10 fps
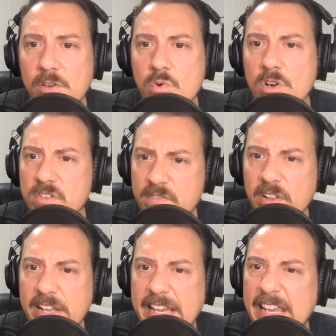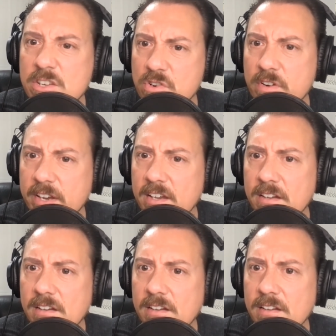severely
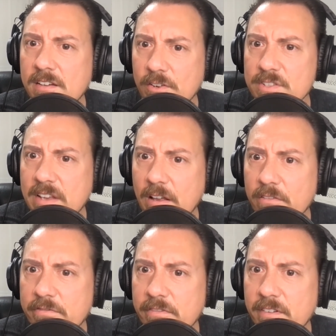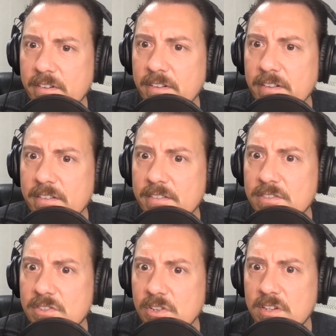injuring yourself.
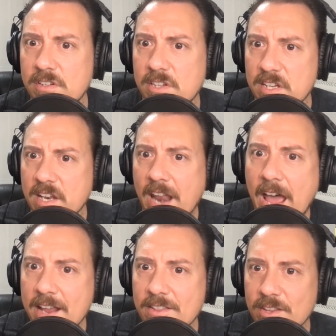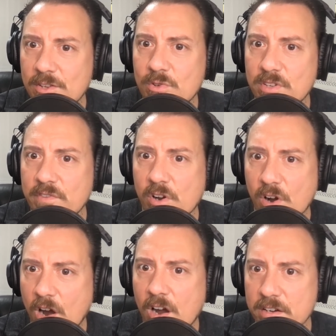To deny the use of your
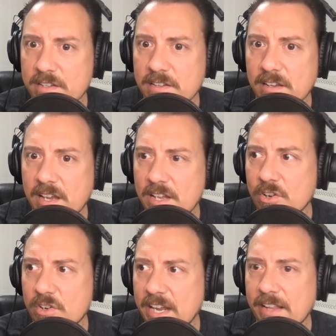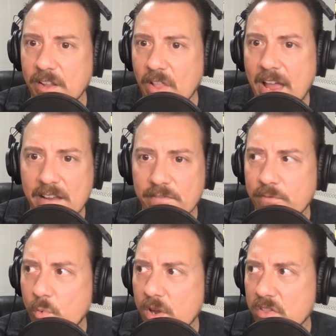heart in your daily life
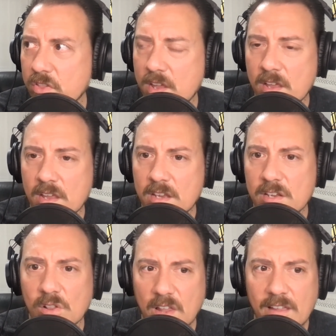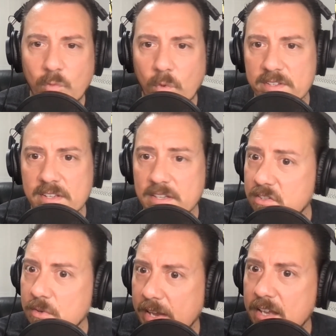with your loved ones is
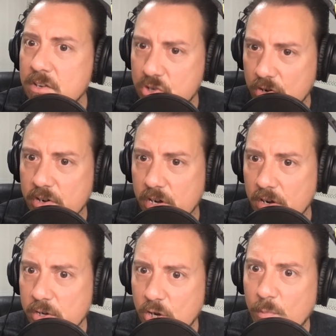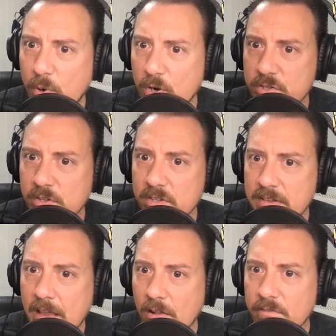to injure your personal
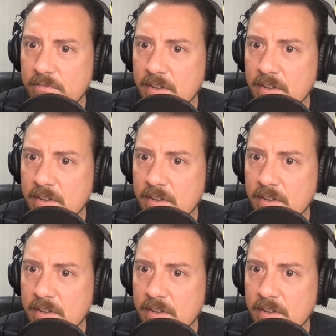self.